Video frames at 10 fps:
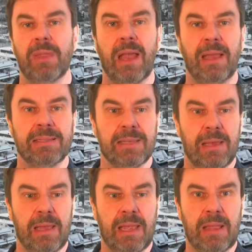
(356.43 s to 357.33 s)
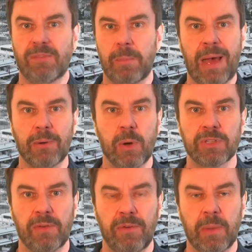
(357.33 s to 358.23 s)
And uh, if the power goes
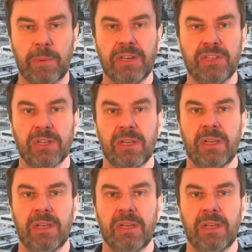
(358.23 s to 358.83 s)
off on the bridge,